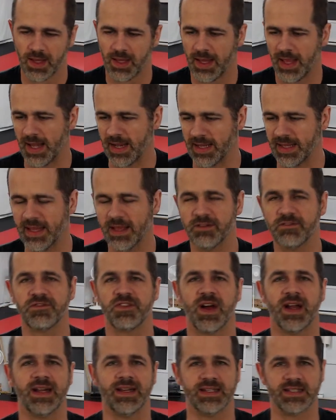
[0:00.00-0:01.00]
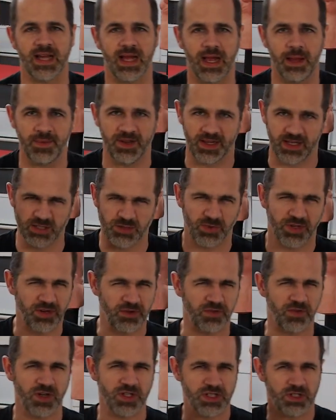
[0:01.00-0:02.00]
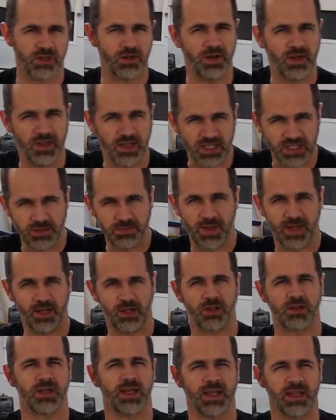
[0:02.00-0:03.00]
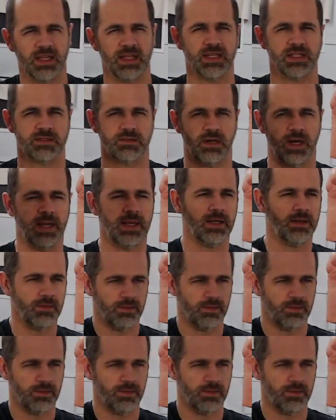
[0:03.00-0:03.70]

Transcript: And again, finding timing, because when you're first learning this, you might look like this, right?